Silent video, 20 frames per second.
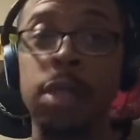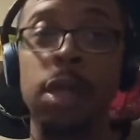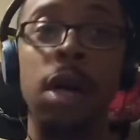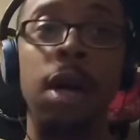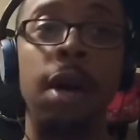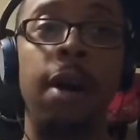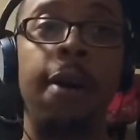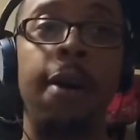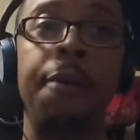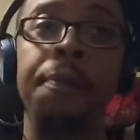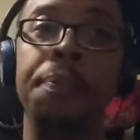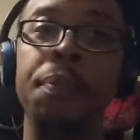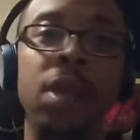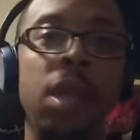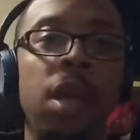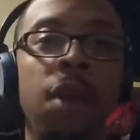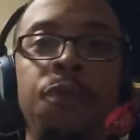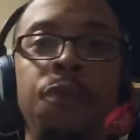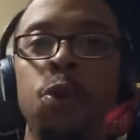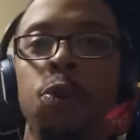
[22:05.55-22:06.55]
Um,
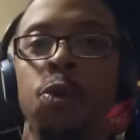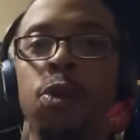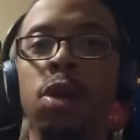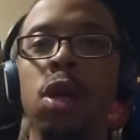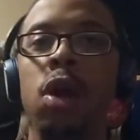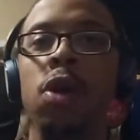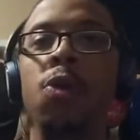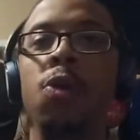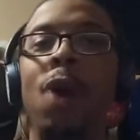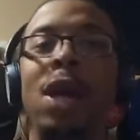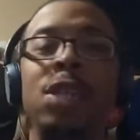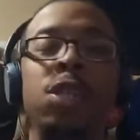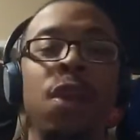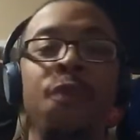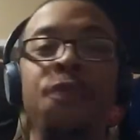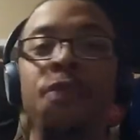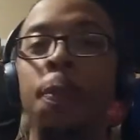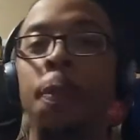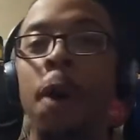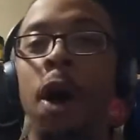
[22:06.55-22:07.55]
if you you know you're watching a
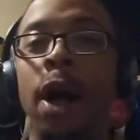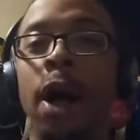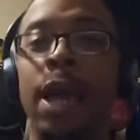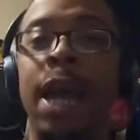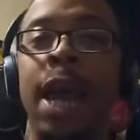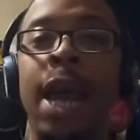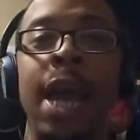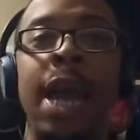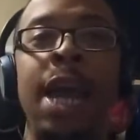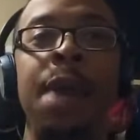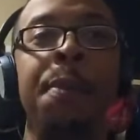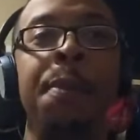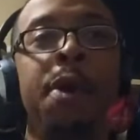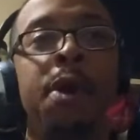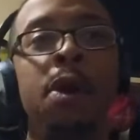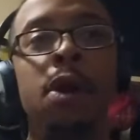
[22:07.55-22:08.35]
football game,